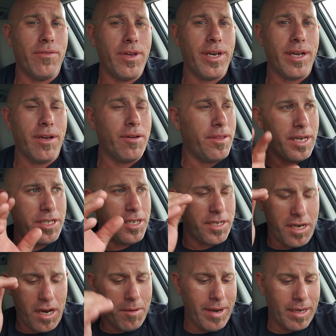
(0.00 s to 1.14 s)
video and then just
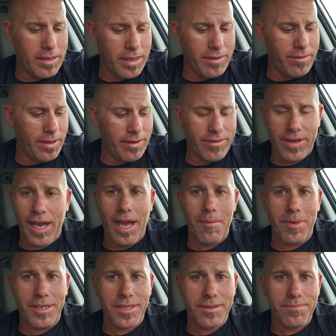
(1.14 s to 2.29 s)
automatically leave
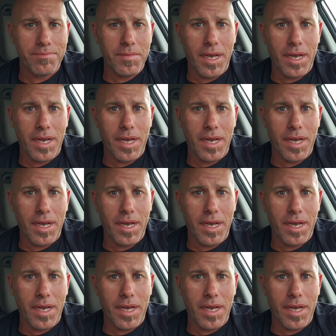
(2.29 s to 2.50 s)
comments,